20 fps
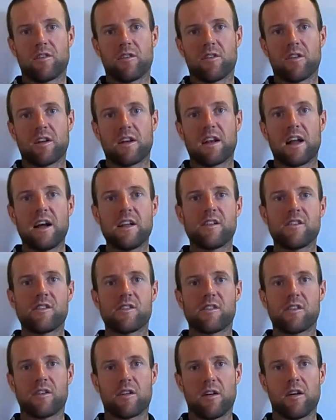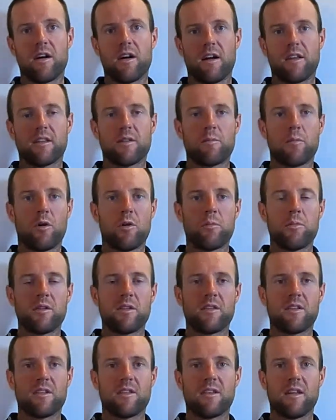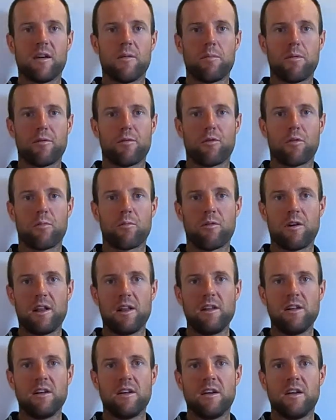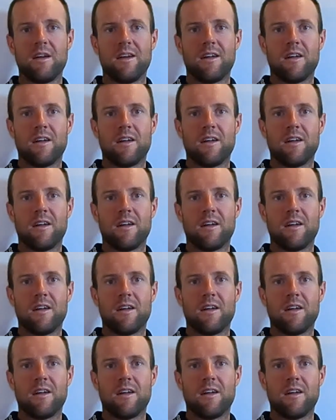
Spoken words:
So the gliders at the moment, they perform well.